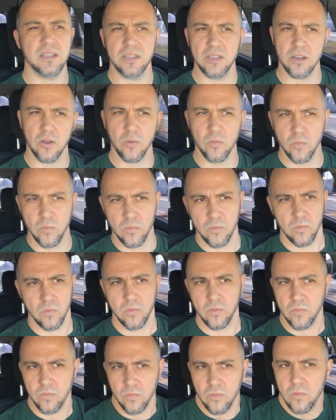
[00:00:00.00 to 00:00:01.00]
you know,
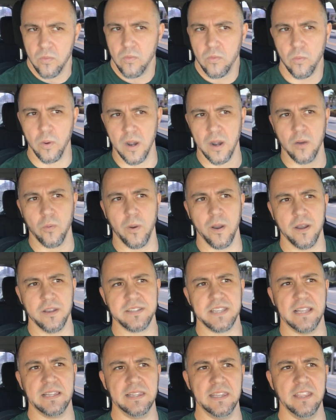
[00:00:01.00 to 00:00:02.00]
where
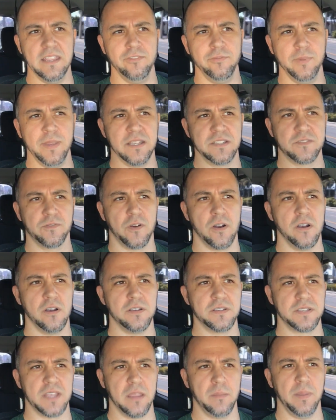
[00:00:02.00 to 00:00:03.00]
does that leave me as far
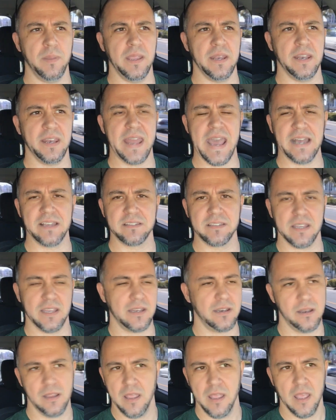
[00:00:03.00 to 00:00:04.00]
as like being an asset?